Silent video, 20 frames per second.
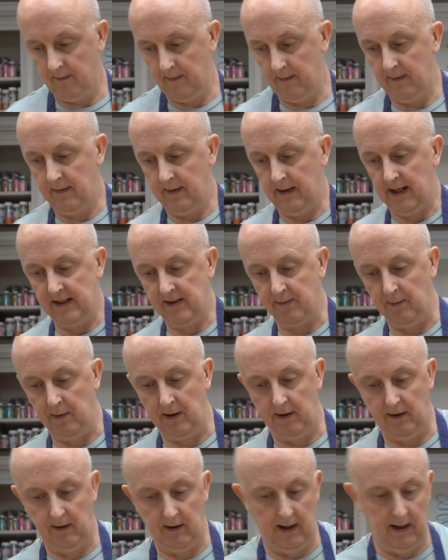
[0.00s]
that's
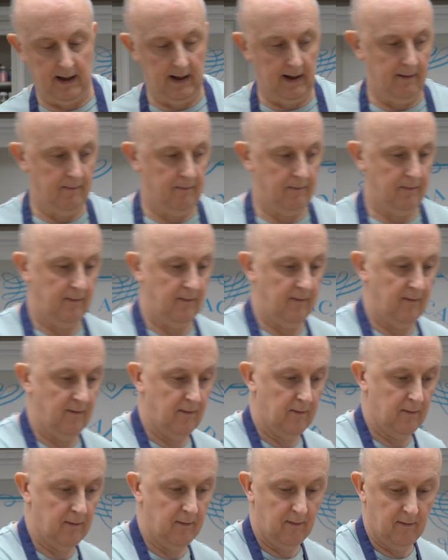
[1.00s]
my
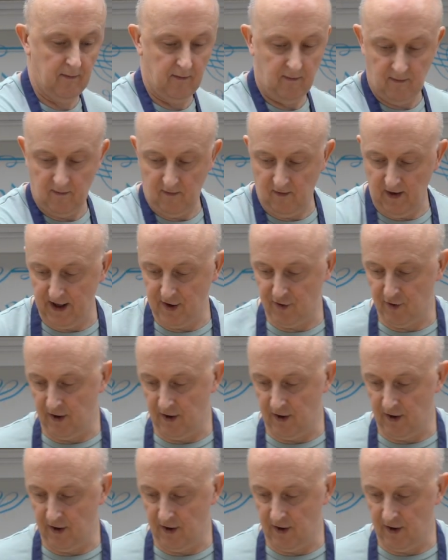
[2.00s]
veg